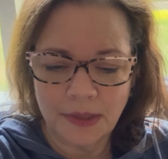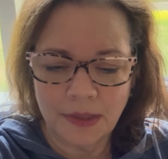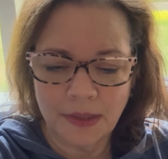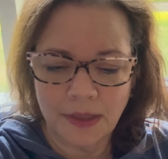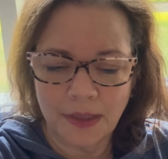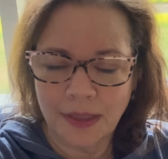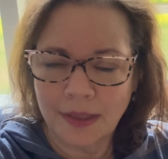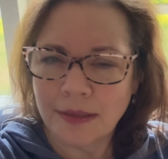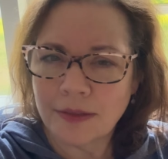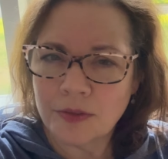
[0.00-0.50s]

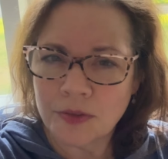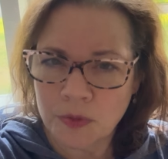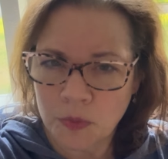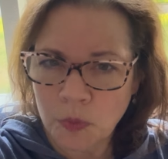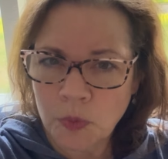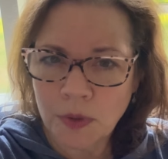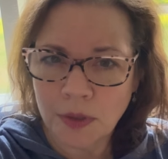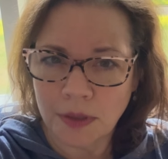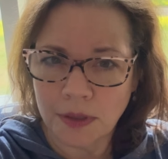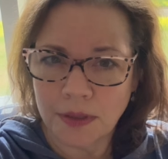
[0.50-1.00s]
and there's
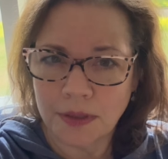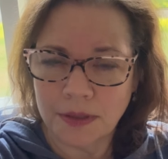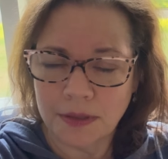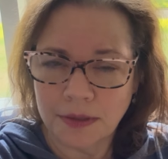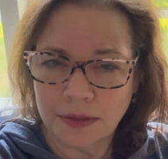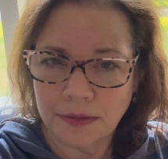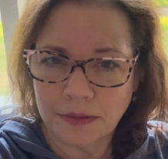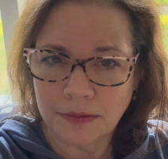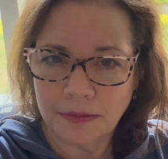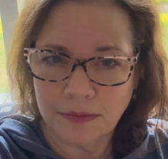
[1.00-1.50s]
work
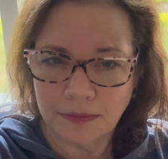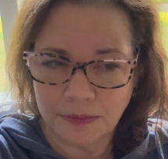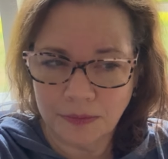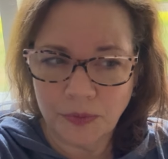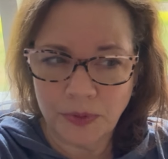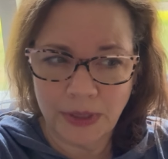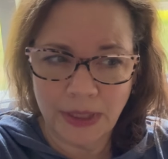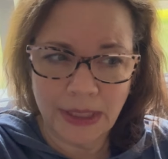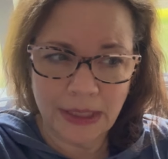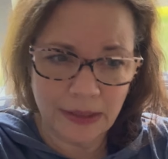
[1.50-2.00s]
we
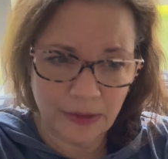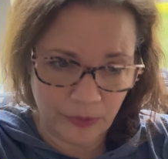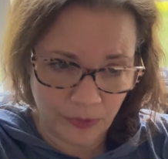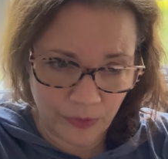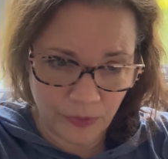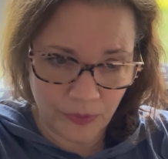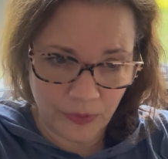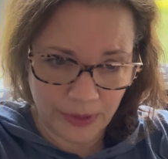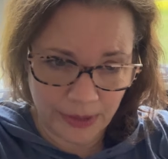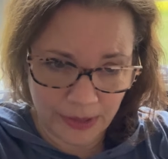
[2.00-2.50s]
gotta
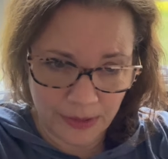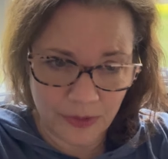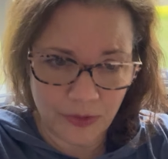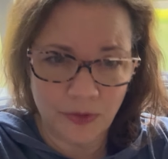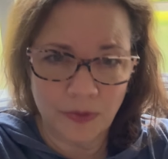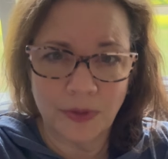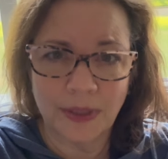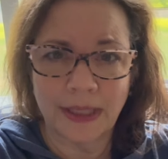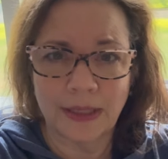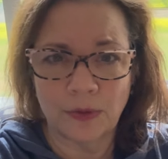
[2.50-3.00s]
go and
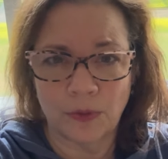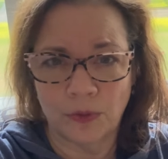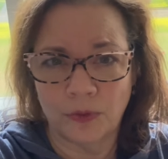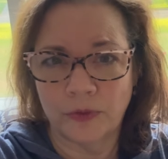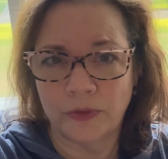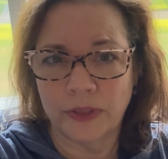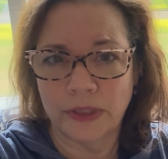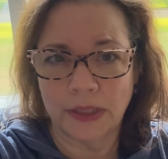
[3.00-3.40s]
do that whole thing